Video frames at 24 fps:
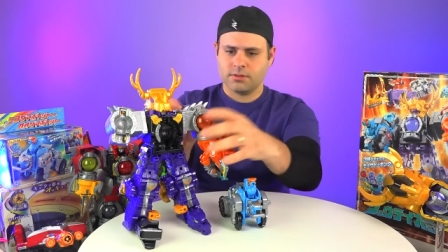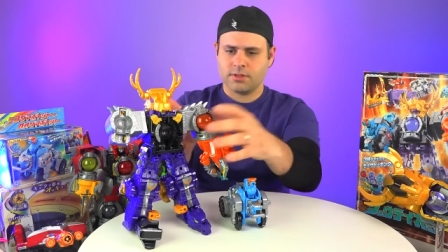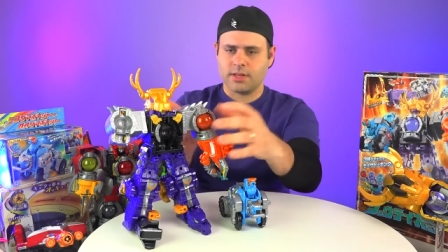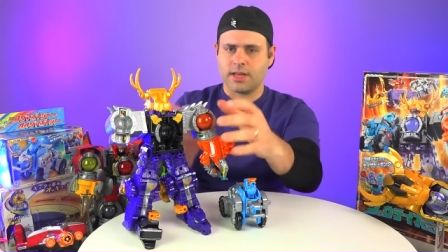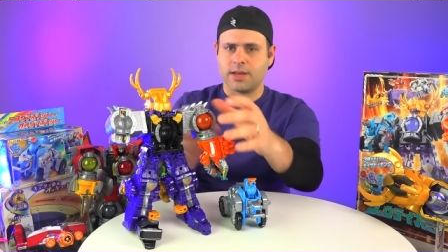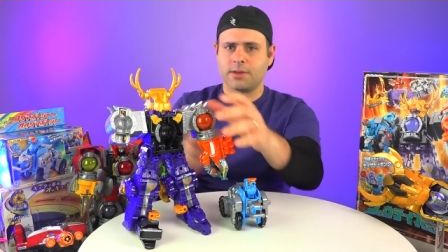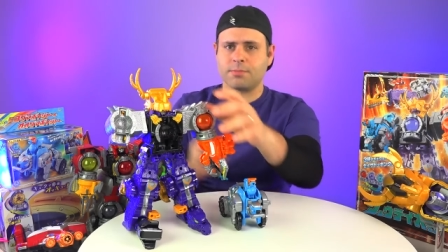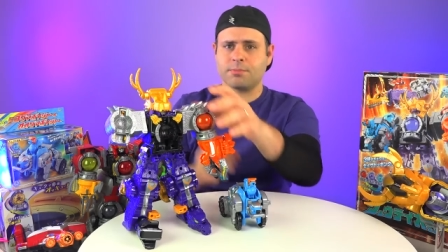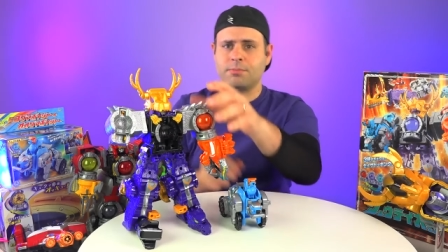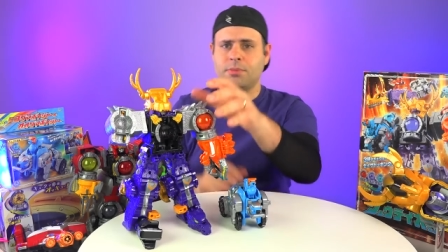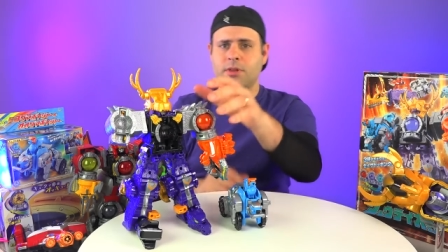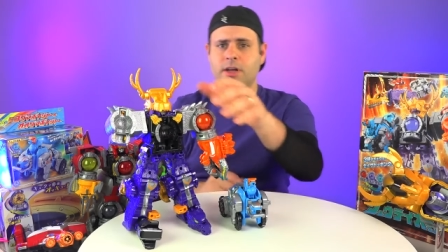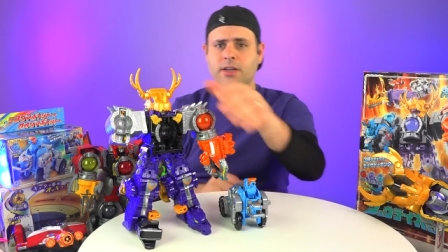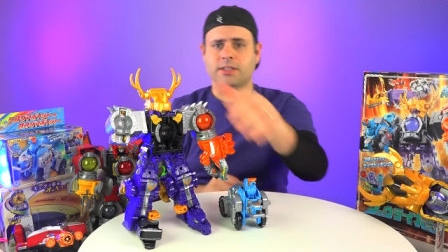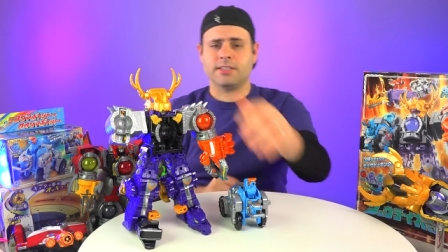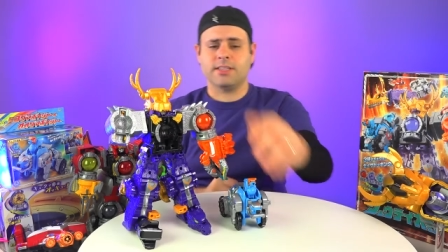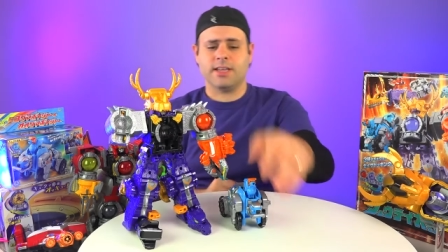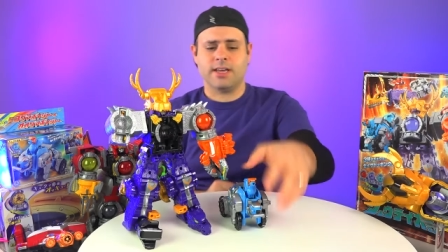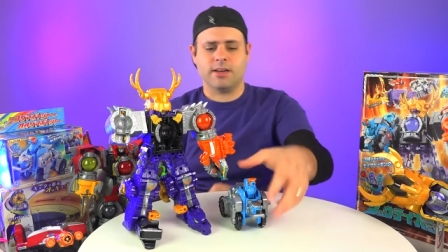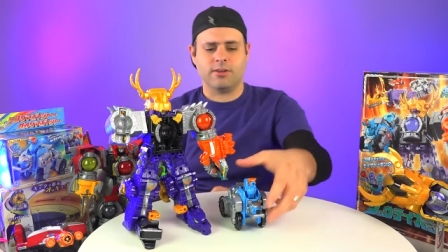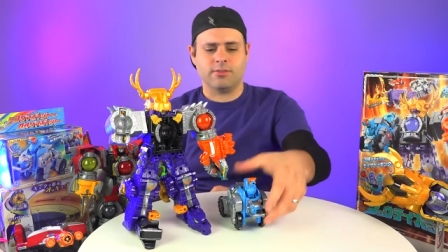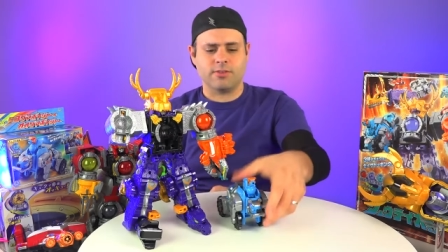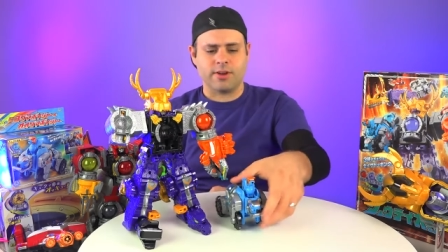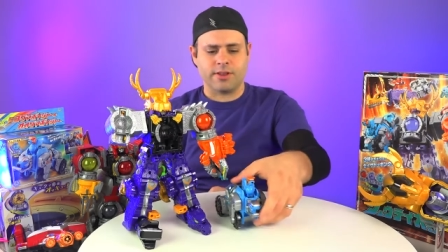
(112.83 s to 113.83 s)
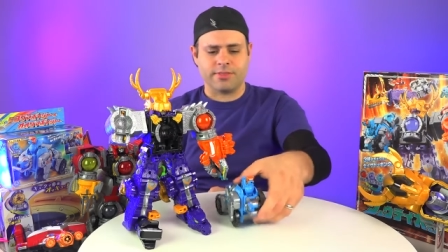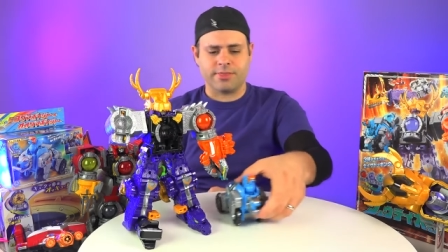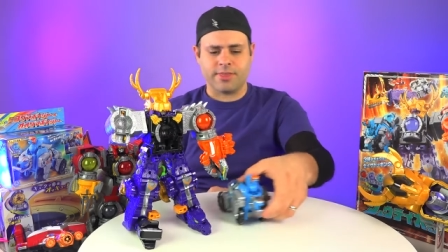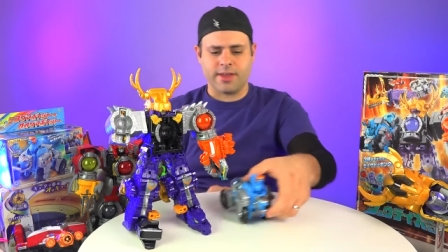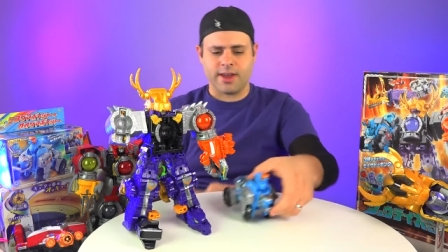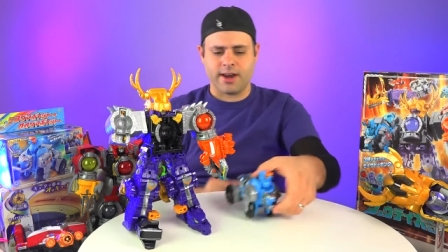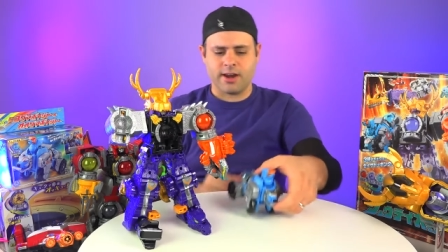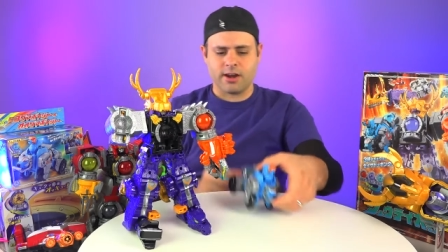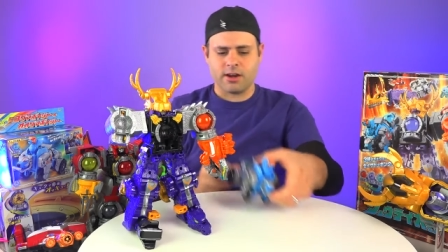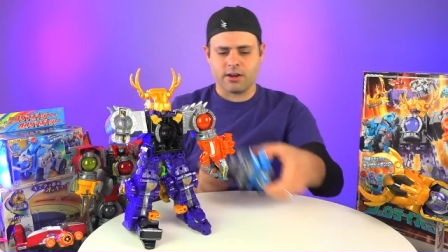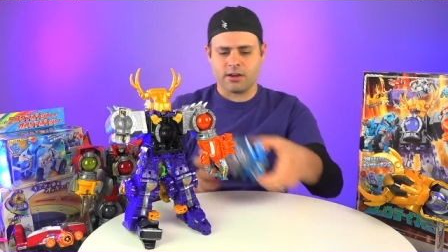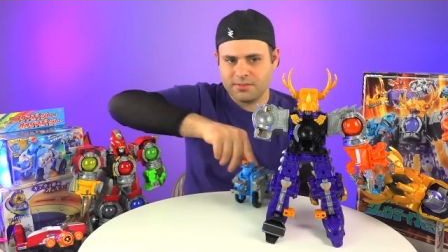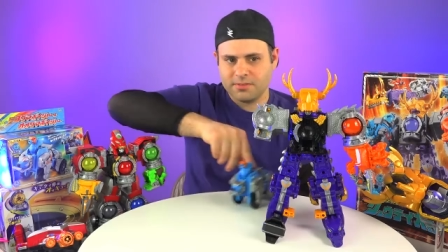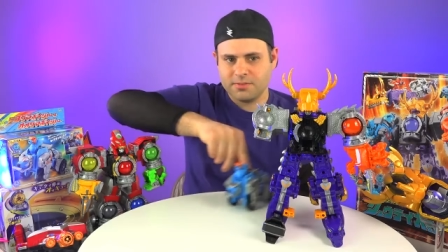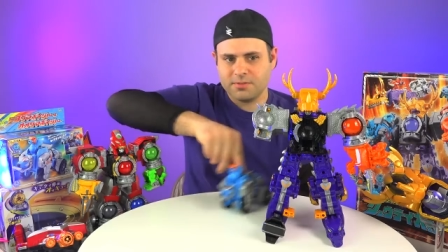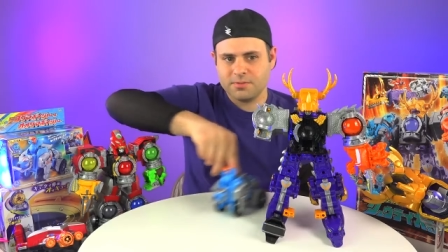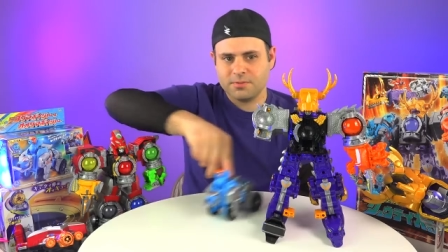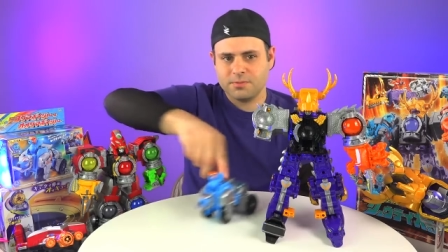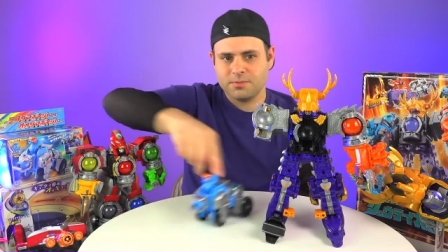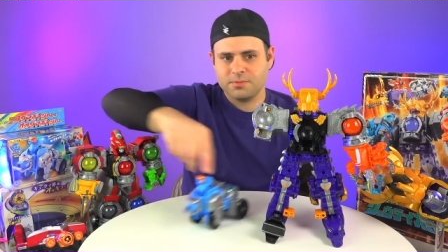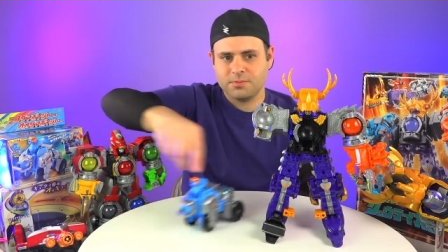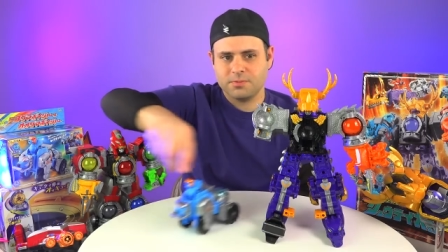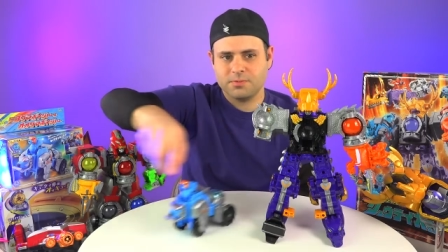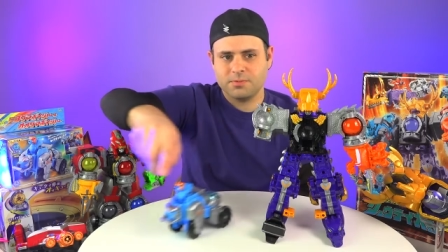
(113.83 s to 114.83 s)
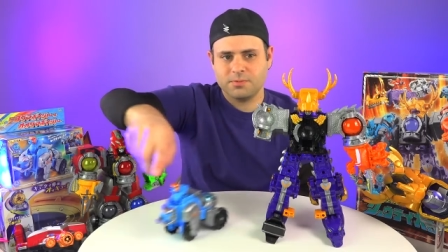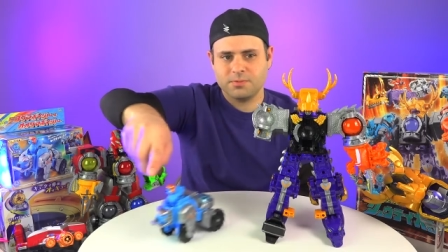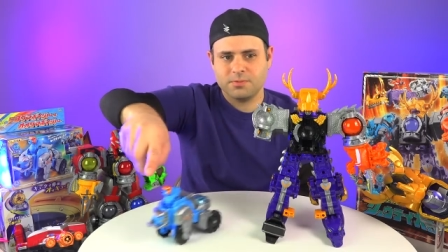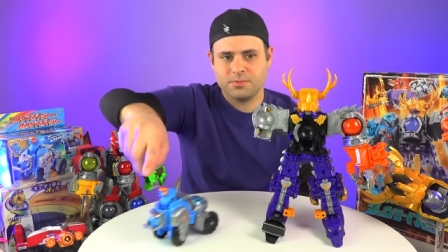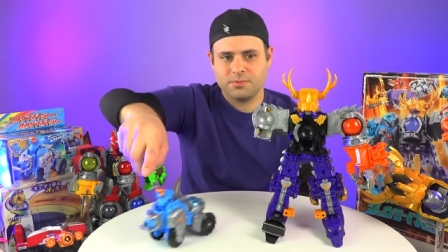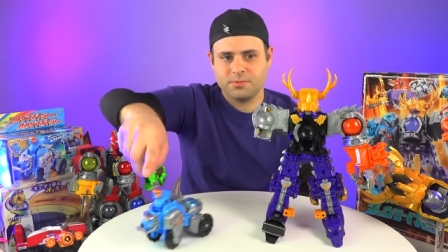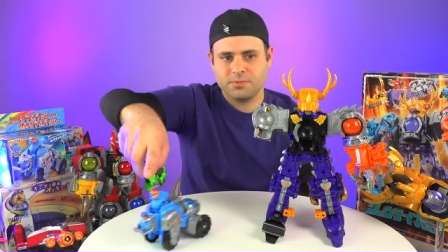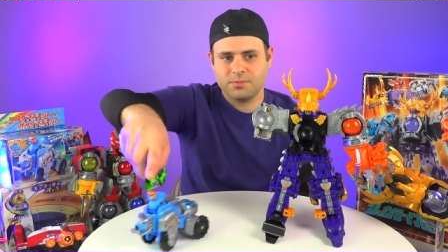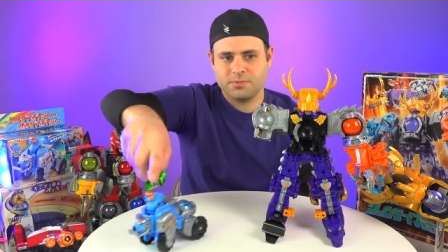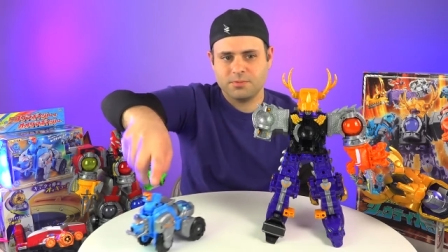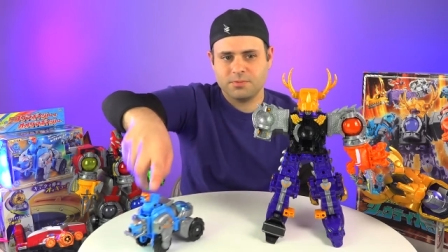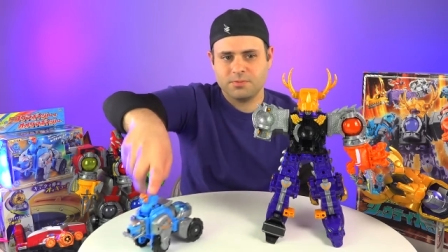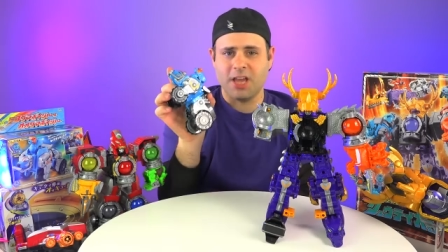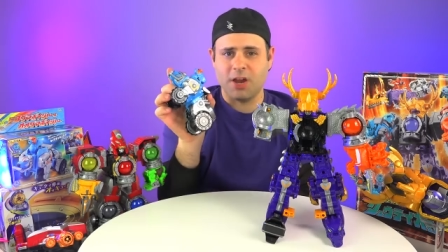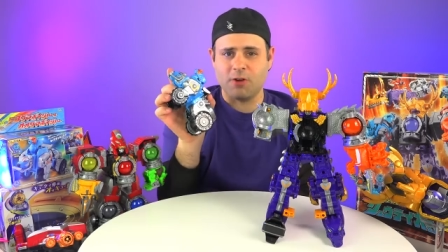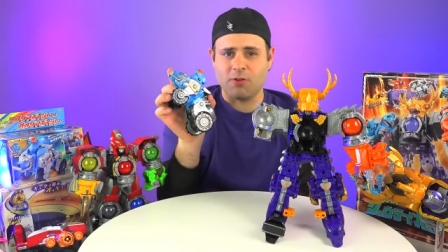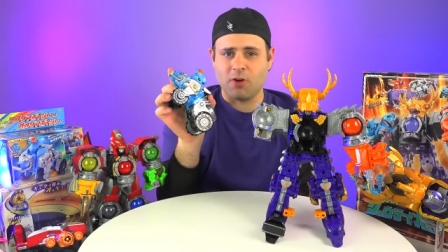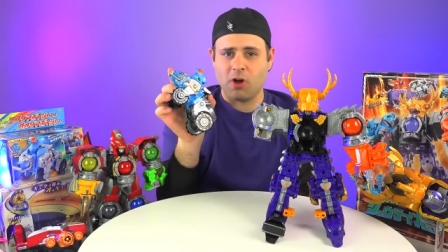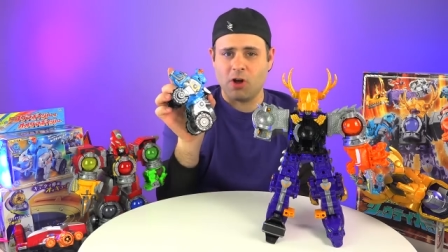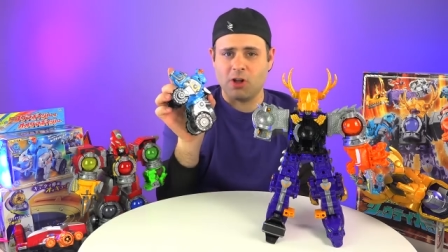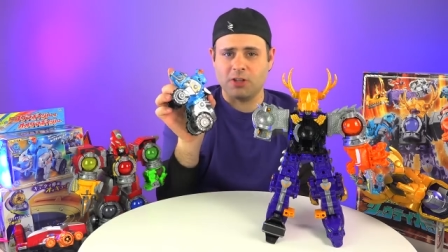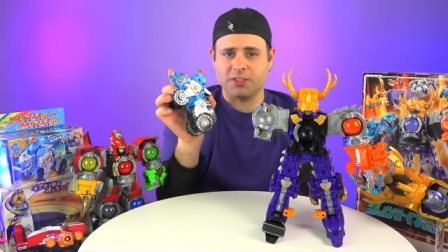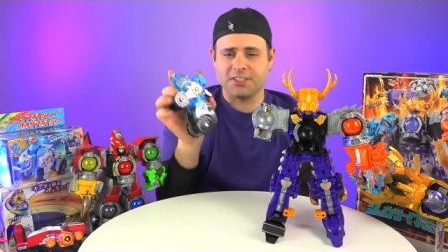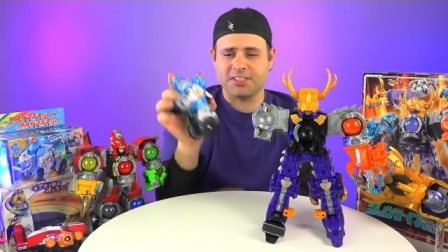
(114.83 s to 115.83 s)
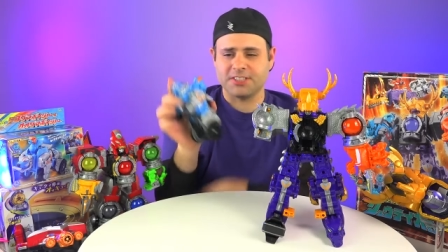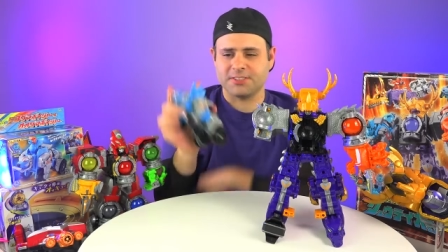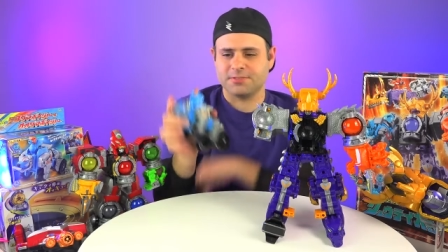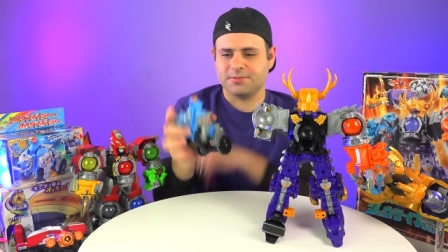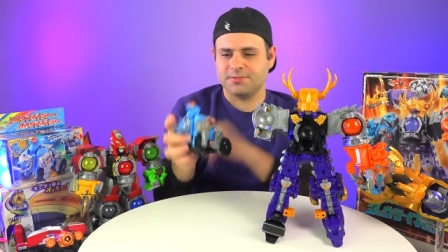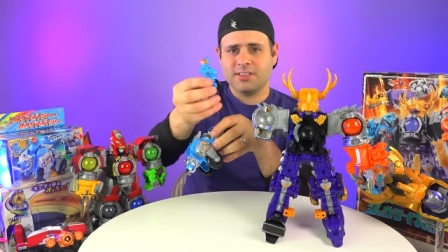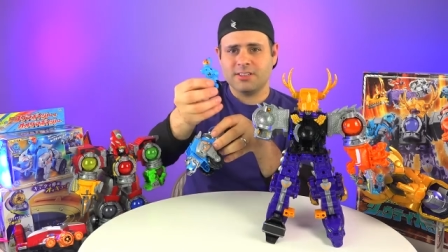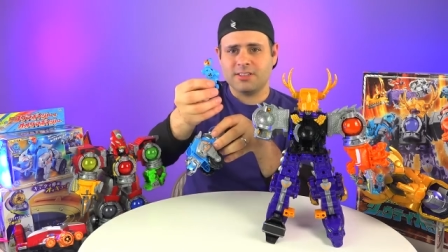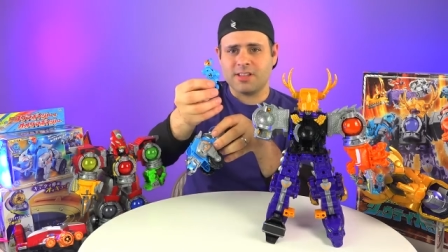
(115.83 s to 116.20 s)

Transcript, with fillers: that plugs in right there. He rolls.